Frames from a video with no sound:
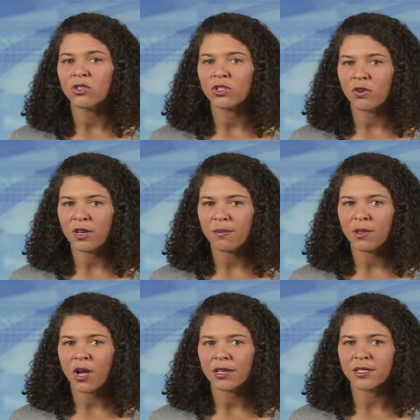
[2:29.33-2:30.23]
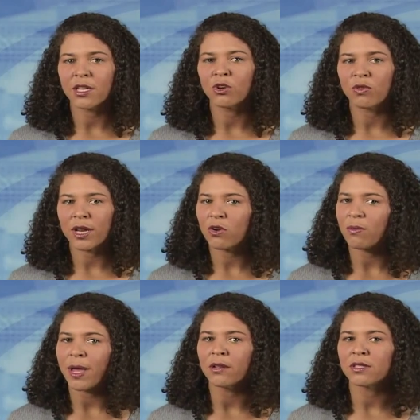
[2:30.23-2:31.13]
sodium loss in greater
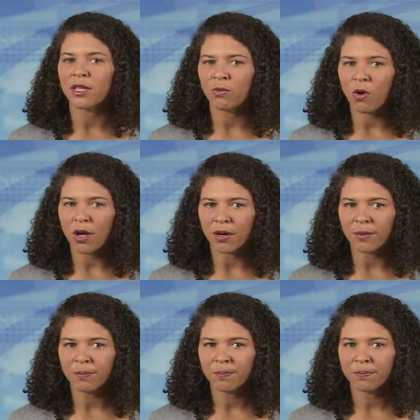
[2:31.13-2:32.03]
amounts than water,